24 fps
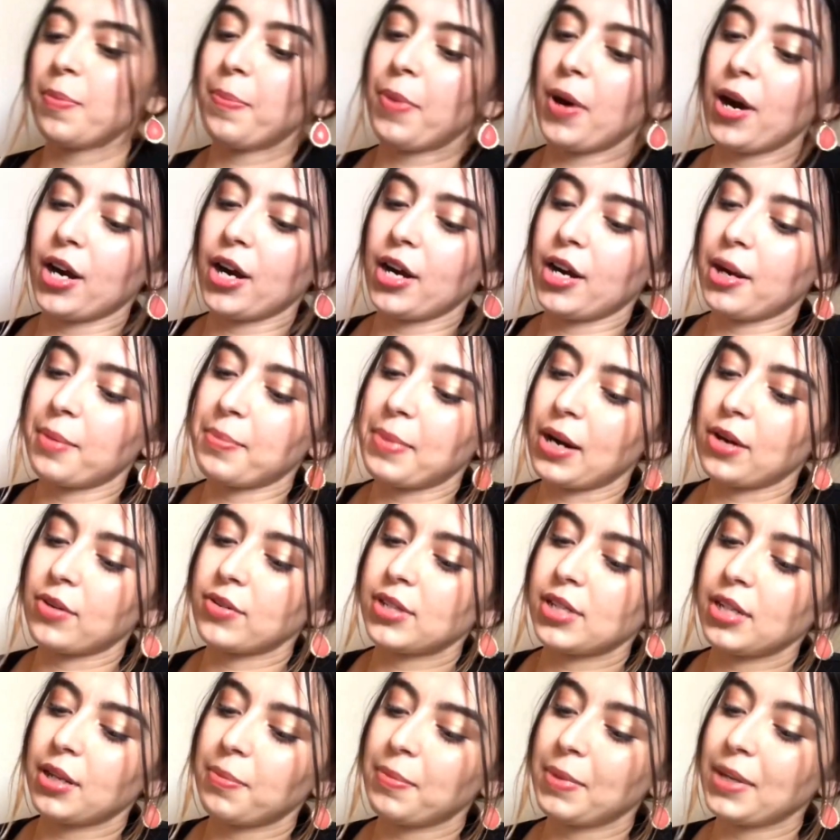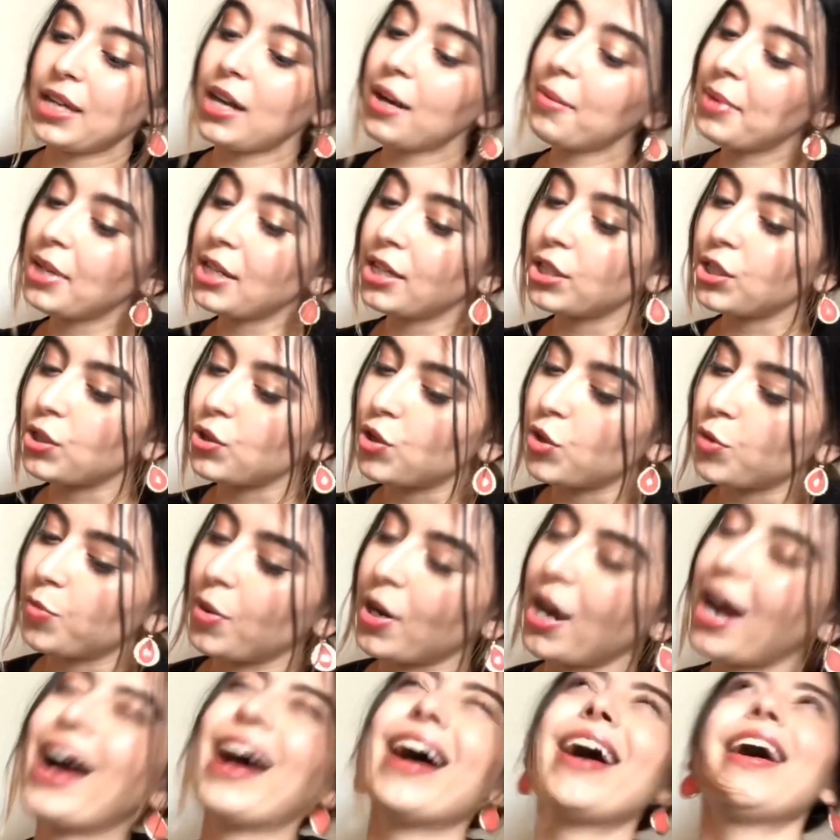part about becoming a YouTuber?
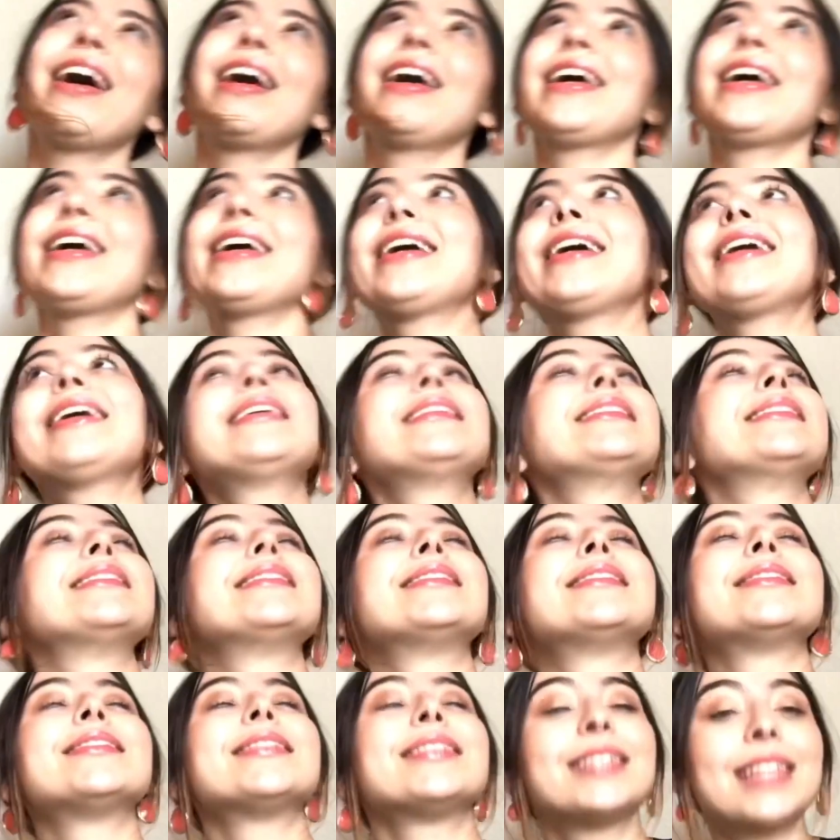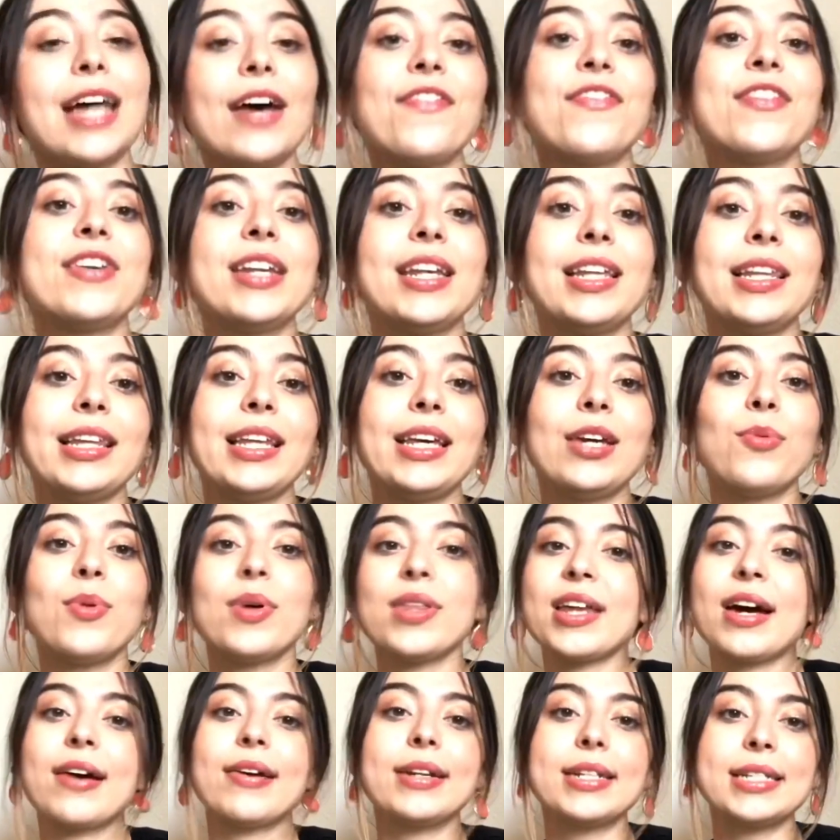I definitely,
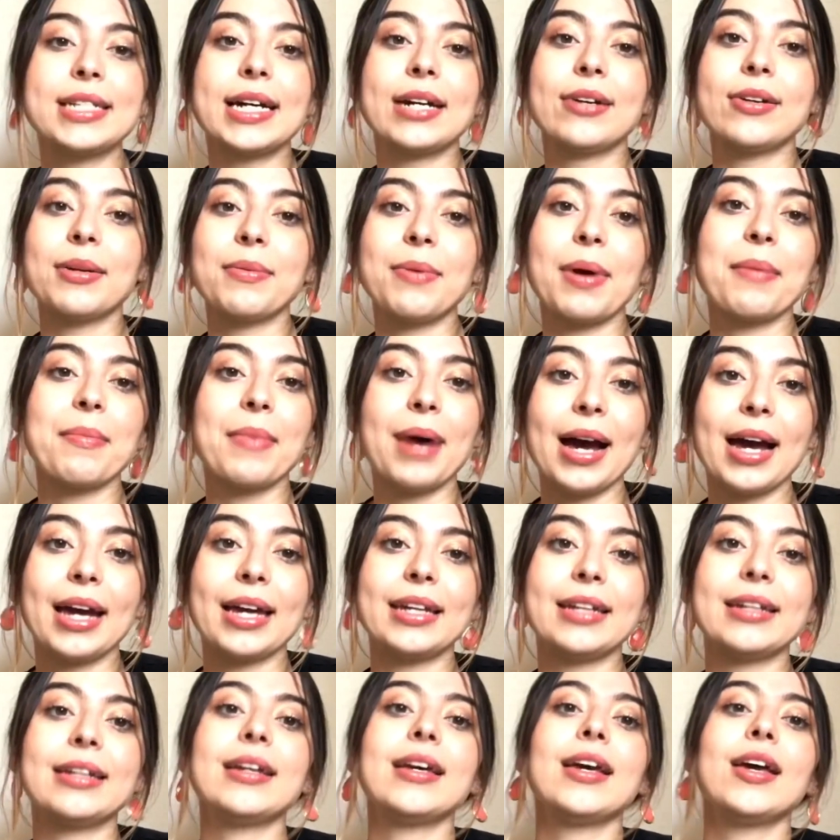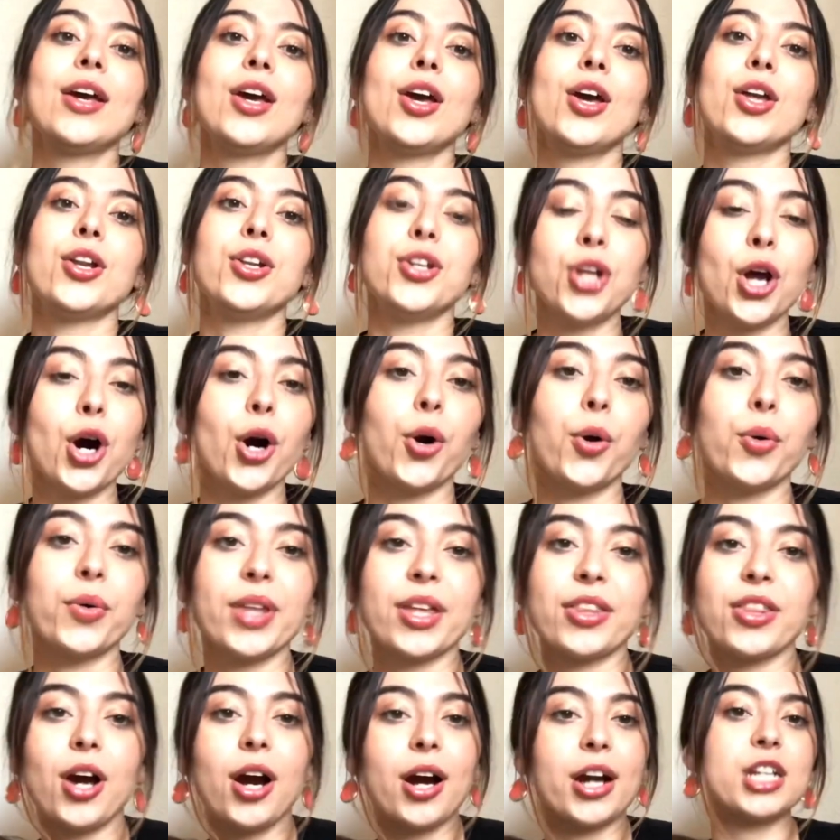without a doubt in my mind, know that the
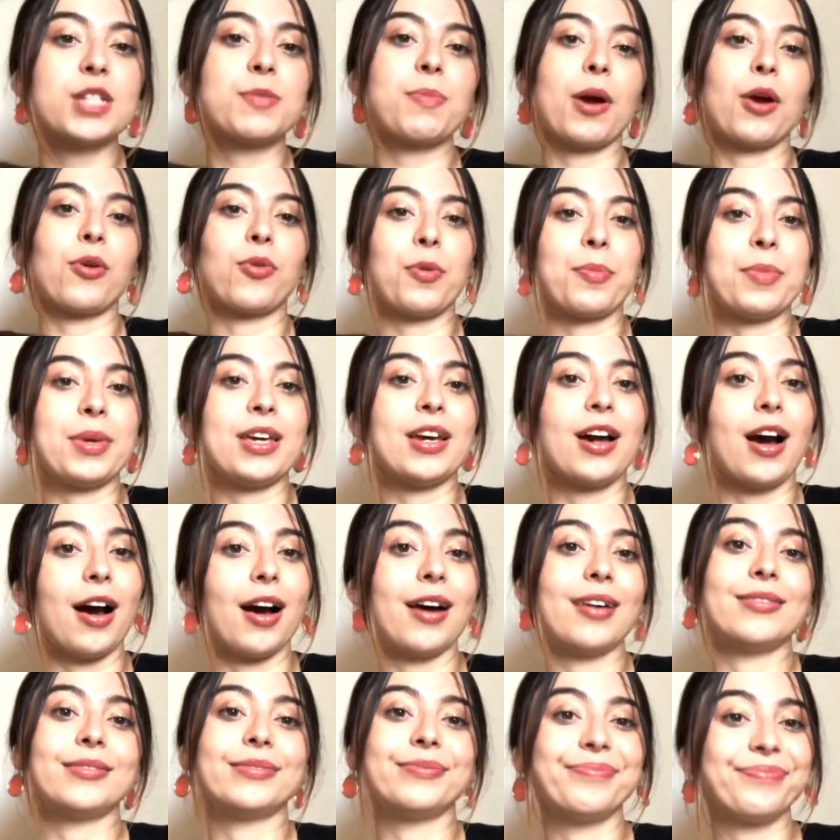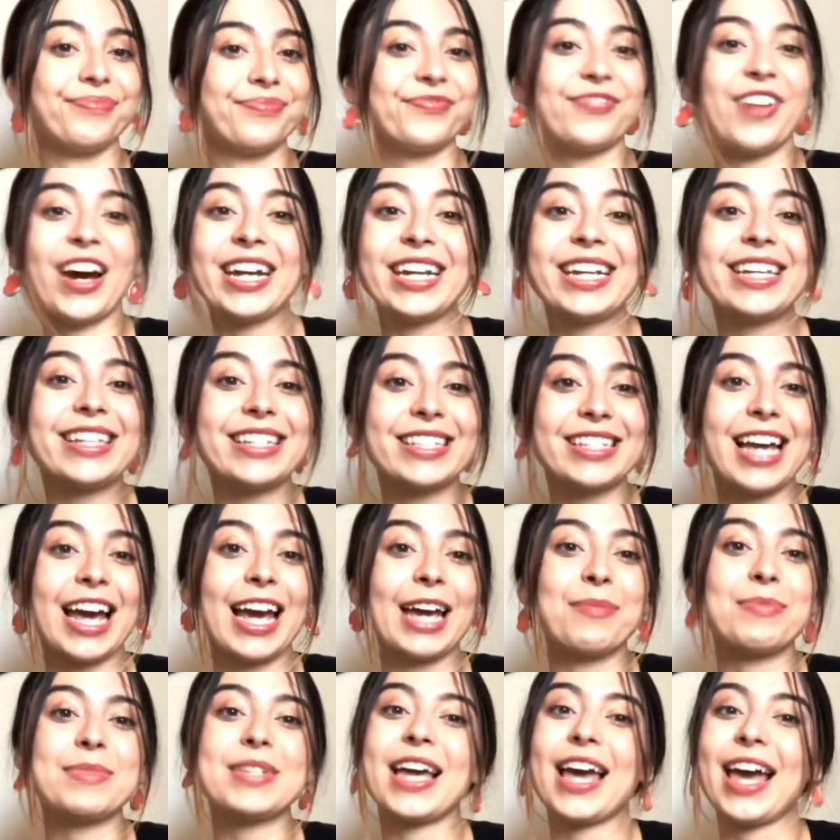hardest part will be finding the time
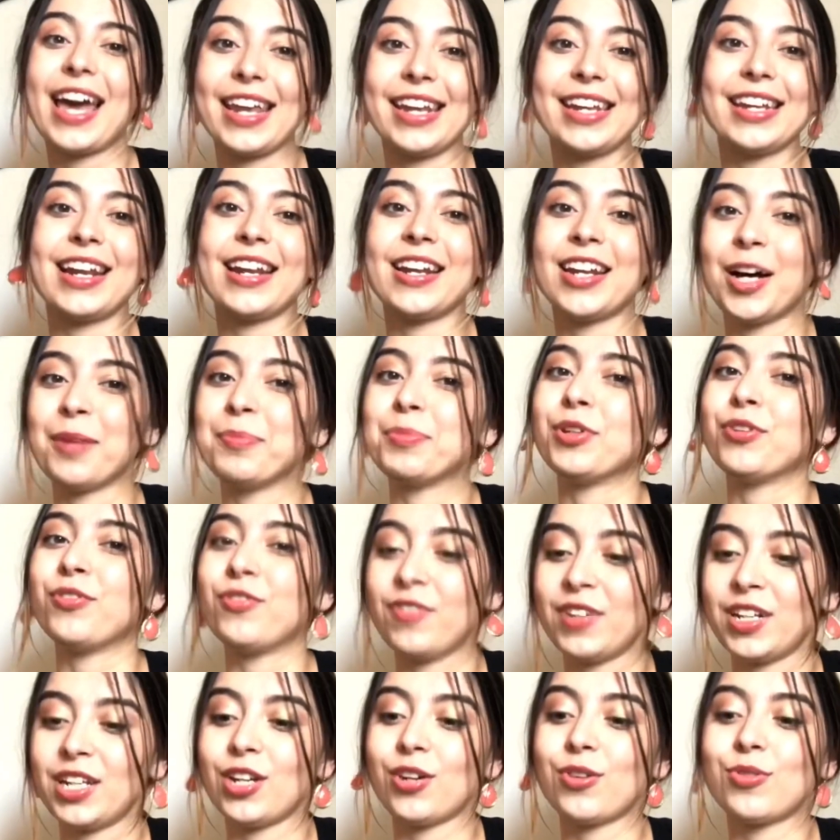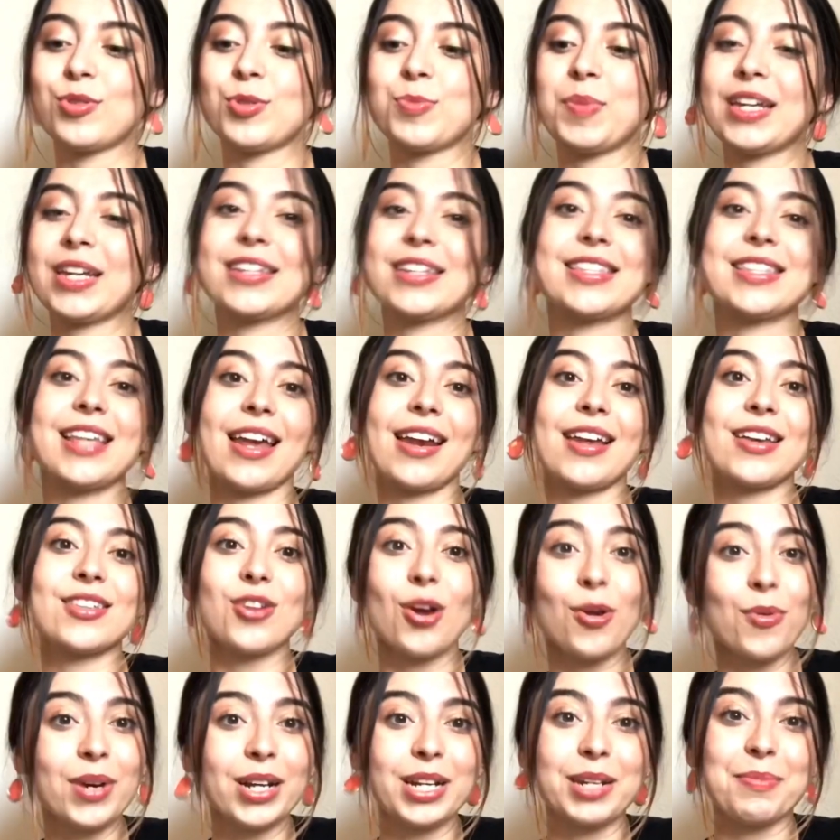to edit and upload videos, because that has
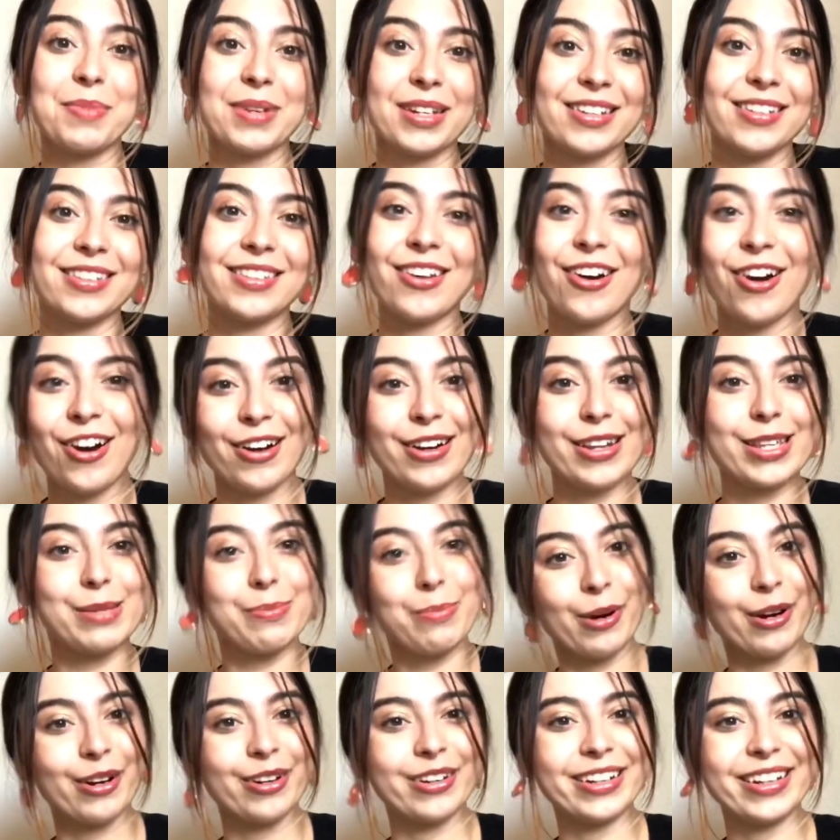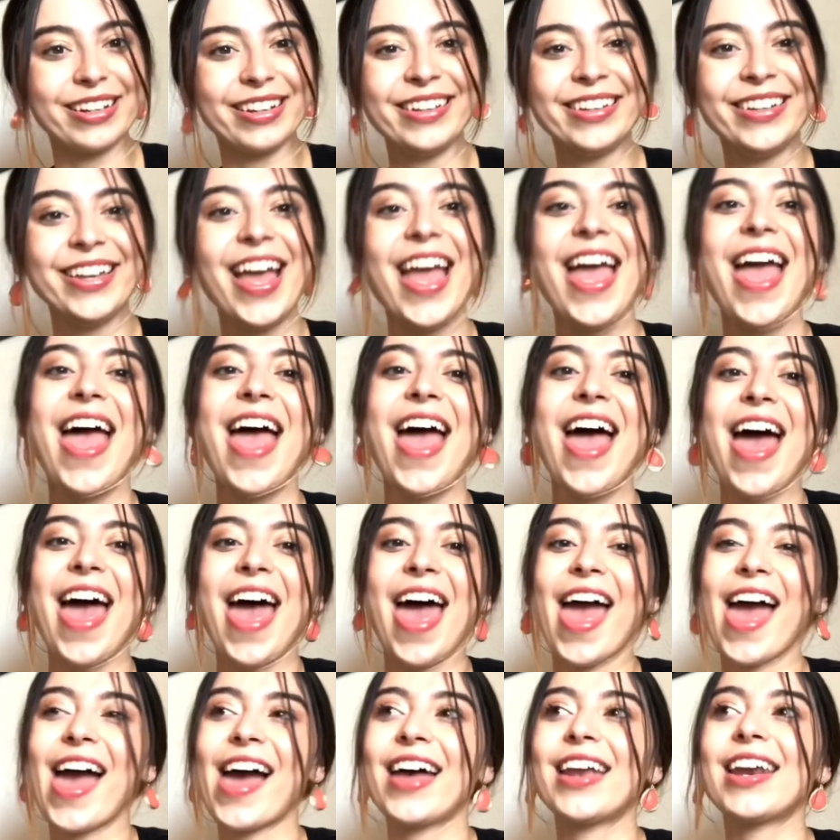already been the hardest part.
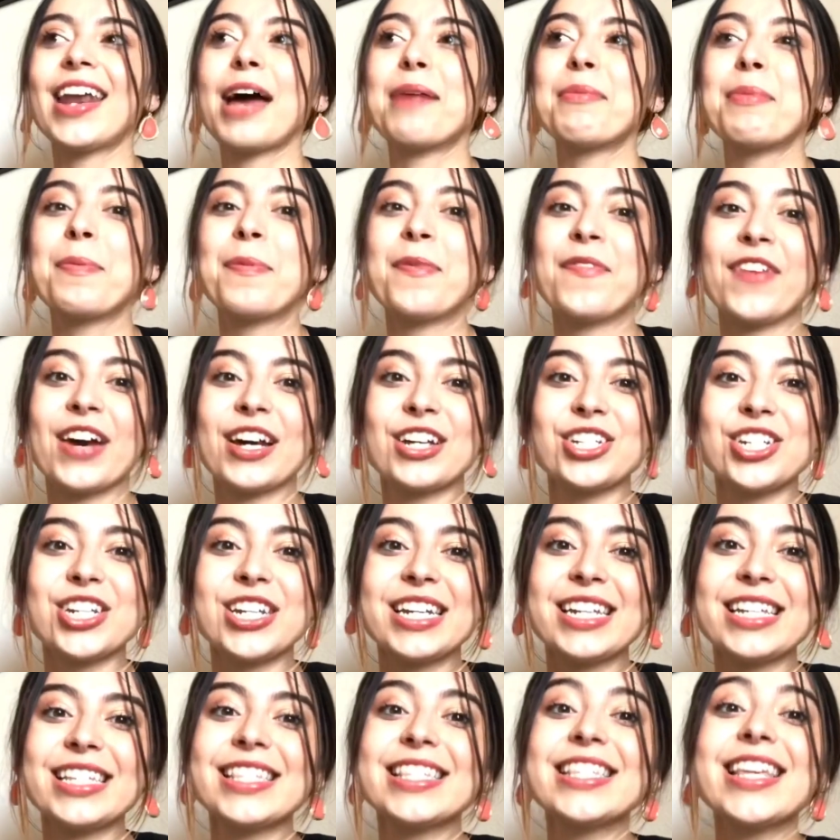And I'm a perfectionist.